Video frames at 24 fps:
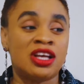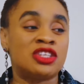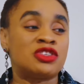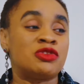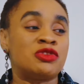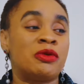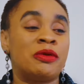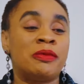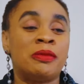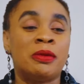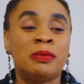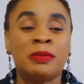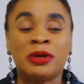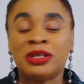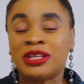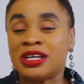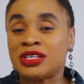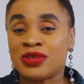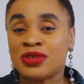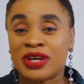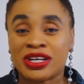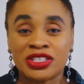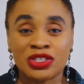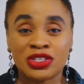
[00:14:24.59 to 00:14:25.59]
So your
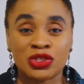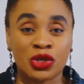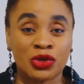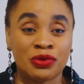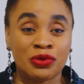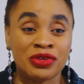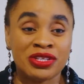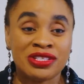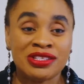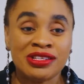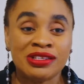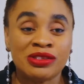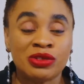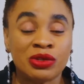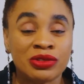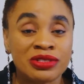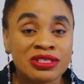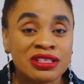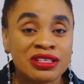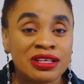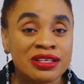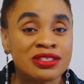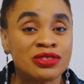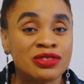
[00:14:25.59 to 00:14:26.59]
mothers are actually tolerating
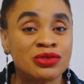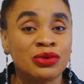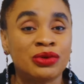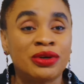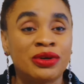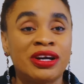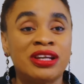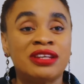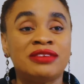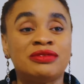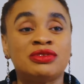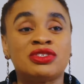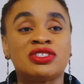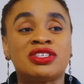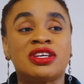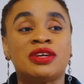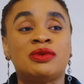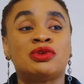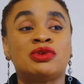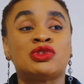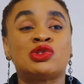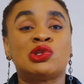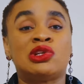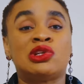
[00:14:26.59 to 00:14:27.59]
nonsense, so you can't even say you
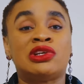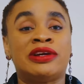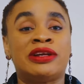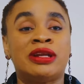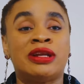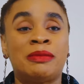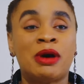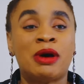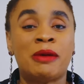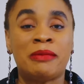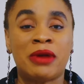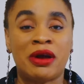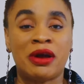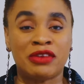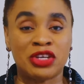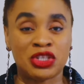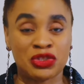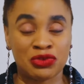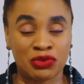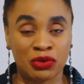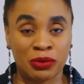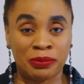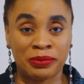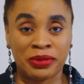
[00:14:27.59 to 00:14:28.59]
want to learn about
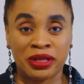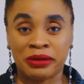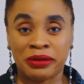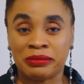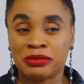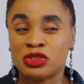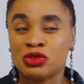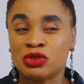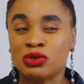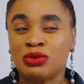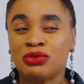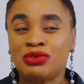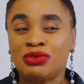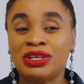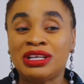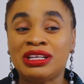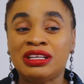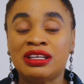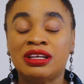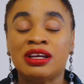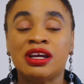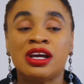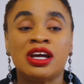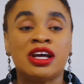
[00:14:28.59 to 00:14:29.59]
marriage from them. So
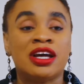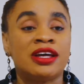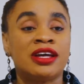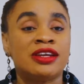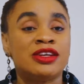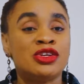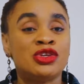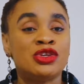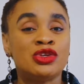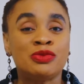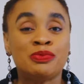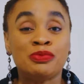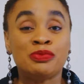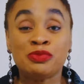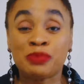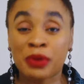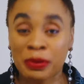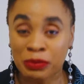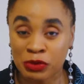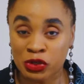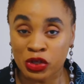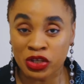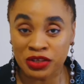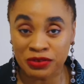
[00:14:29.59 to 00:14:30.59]
really,
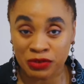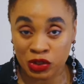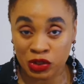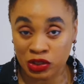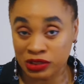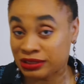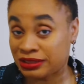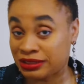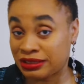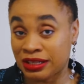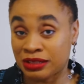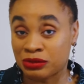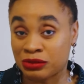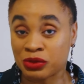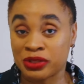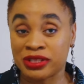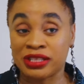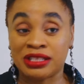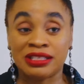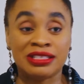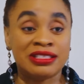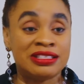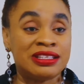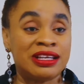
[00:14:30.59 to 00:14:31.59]
people don't even understand what
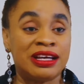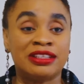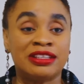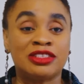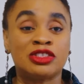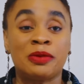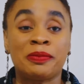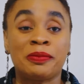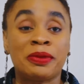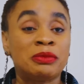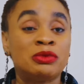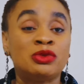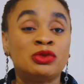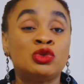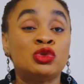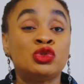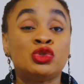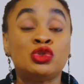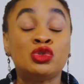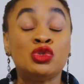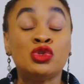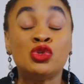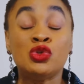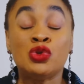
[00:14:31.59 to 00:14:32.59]
it is, and some people who
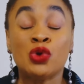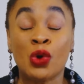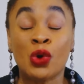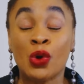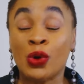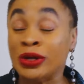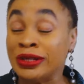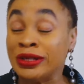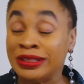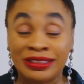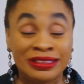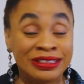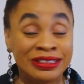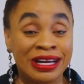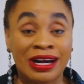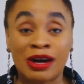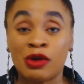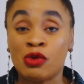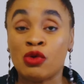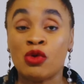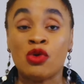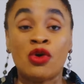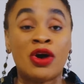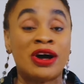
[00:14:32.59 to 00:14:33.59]
know their
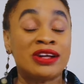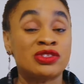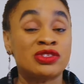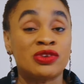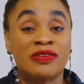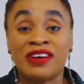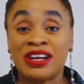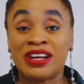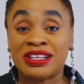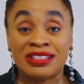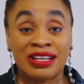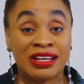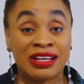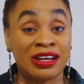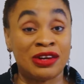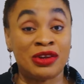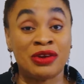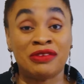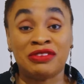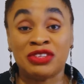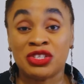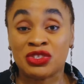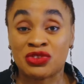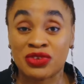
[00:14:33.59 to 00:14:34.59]
whole heart of hearts that they're
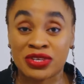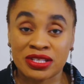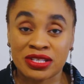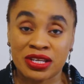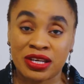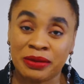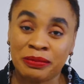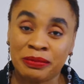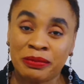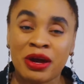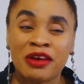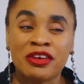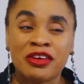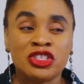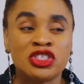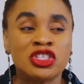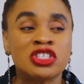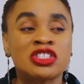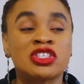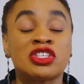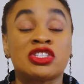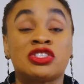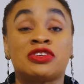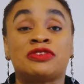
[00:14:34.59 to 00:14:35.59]
never interested in marriage
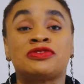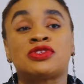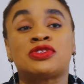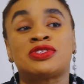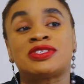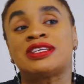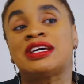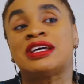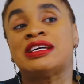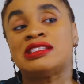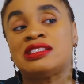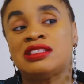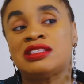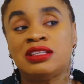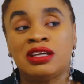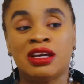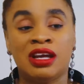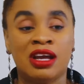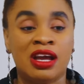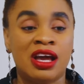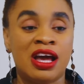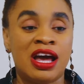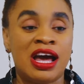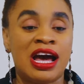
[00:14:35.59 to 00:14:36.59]
just because of society
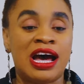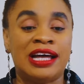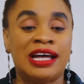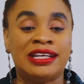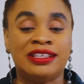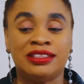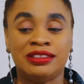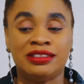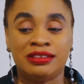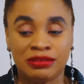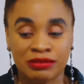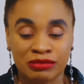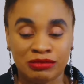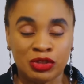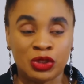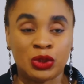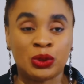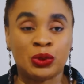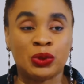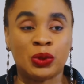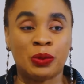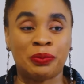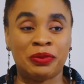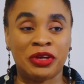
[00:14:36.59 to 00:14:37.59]
and the, you
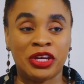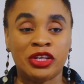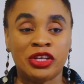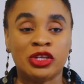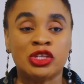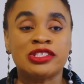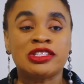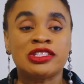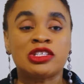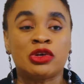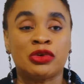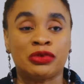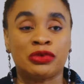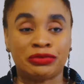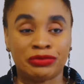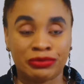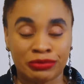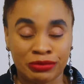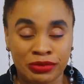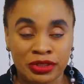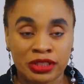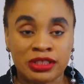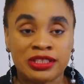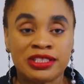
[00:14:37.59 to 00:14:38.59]
know, opinions of
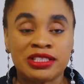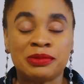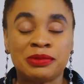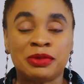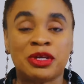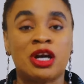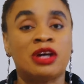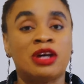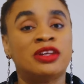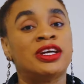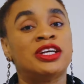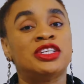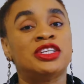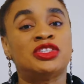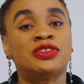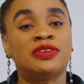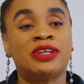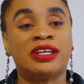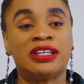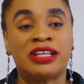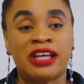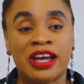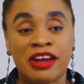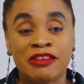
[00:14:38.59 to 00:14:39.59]
the typical
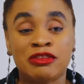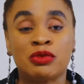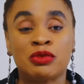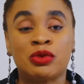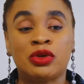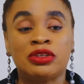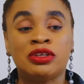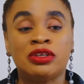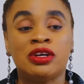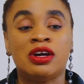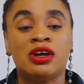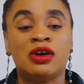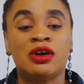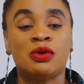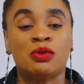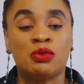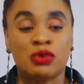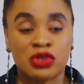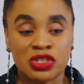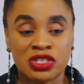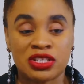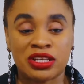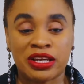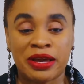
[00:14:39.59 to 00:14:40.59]
Nigerian that everyone
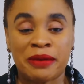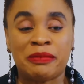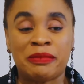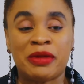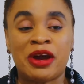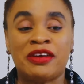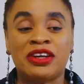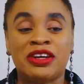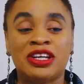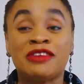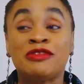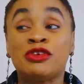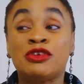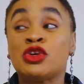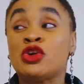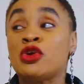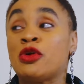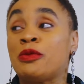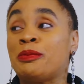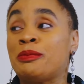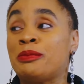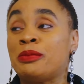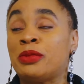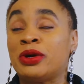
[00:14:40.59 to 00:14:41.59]
wants to get married. Even
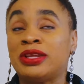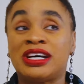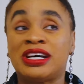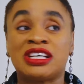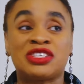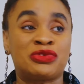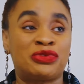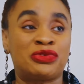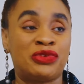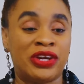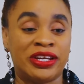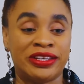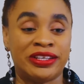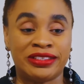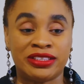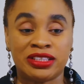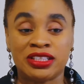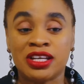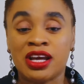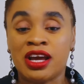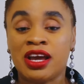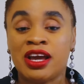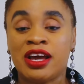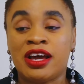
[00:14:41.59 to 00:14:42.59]
your mother's friends,
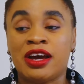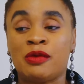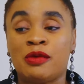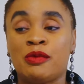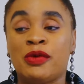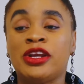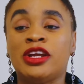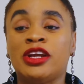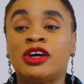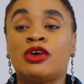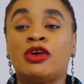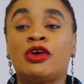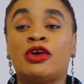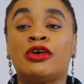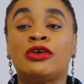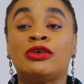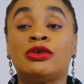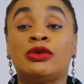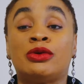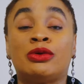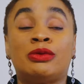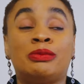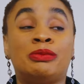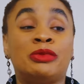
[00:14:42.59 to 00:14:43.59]
when they call
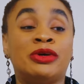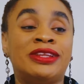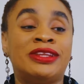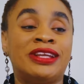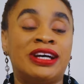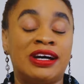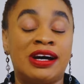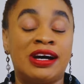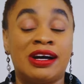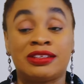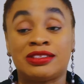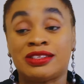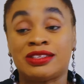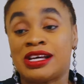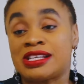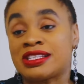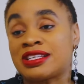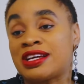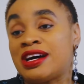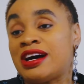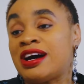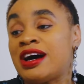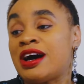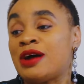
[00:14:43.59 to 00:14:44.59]
your mother, I have to ask
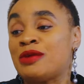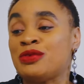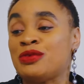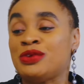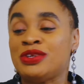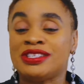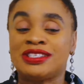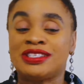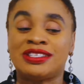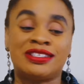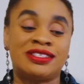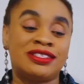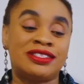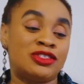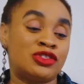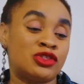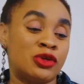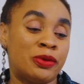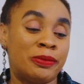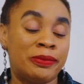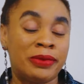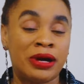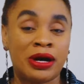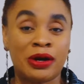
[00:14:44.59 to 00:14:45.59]
her, how is
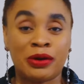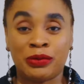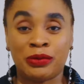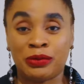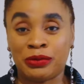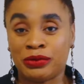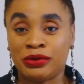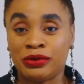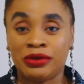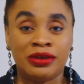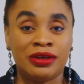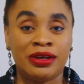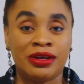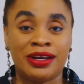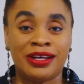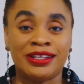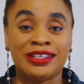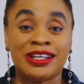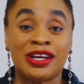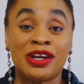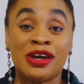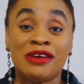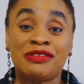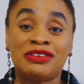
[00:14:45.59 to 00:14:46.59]
your mom?
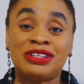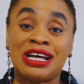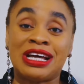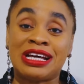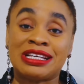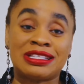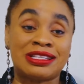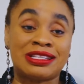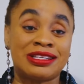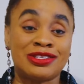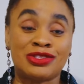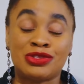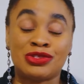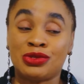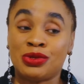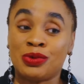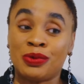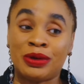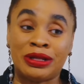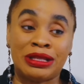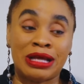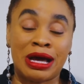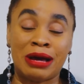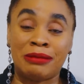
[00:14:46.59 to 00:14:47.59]
They're not even asking to know
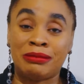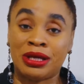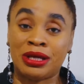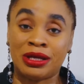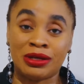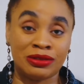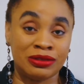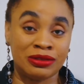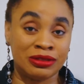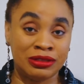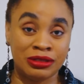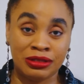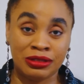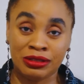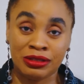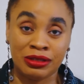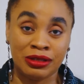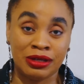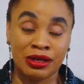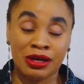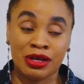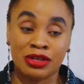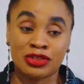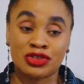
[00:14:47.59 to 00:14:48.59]
whether I'm healthy,
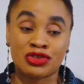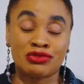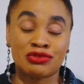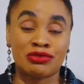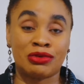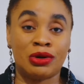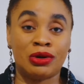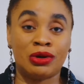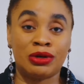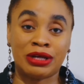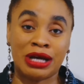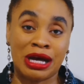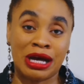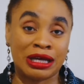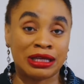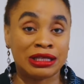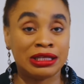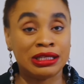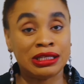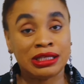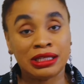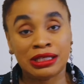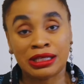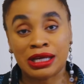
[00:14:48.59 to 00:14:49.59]
strong and
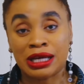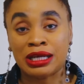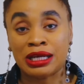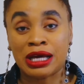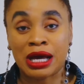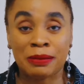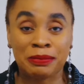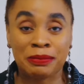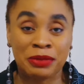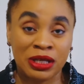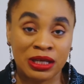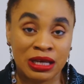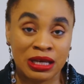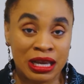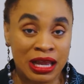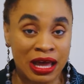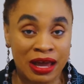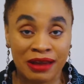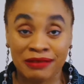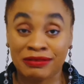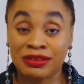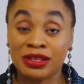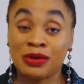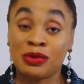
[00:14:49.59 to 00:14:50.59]
kicking and happy in
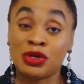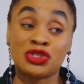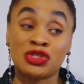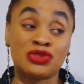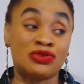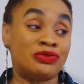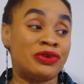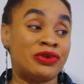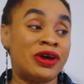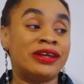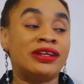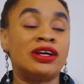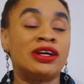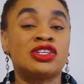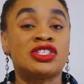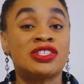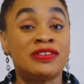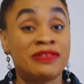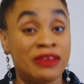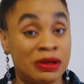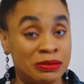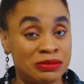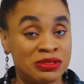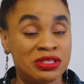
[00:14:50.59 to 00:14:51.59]
life. They want to find out
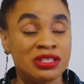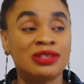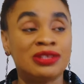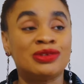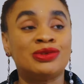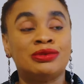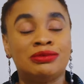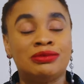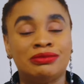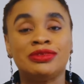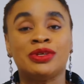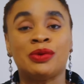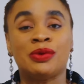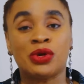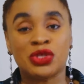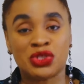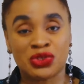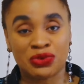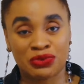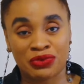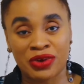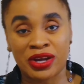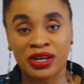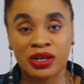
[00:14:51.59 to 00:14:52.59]
if I'm single. They want
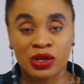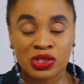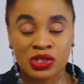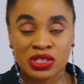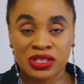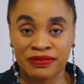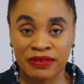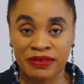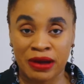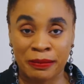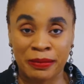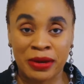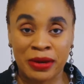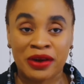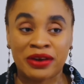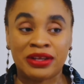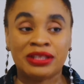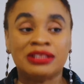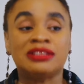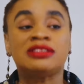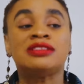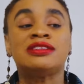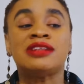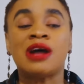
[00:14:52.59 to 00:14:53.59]
to find out if I'm
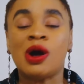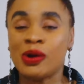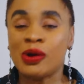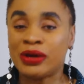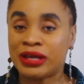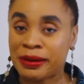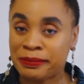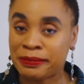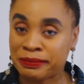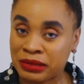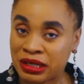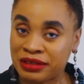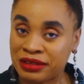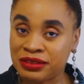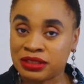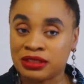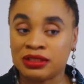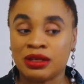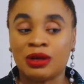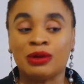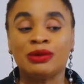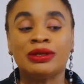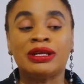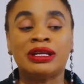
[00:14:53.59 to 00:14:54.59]
married. Now get married
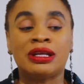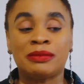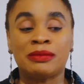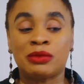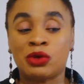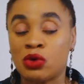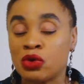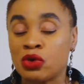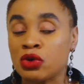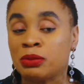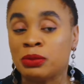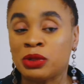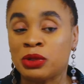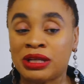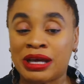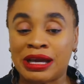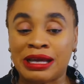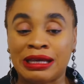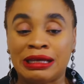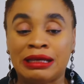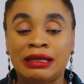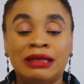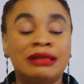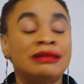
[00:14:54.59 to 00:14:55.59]
now. Let them call your mother
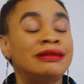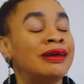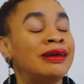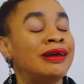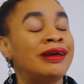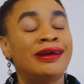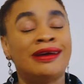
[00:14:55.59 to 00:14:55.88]
again.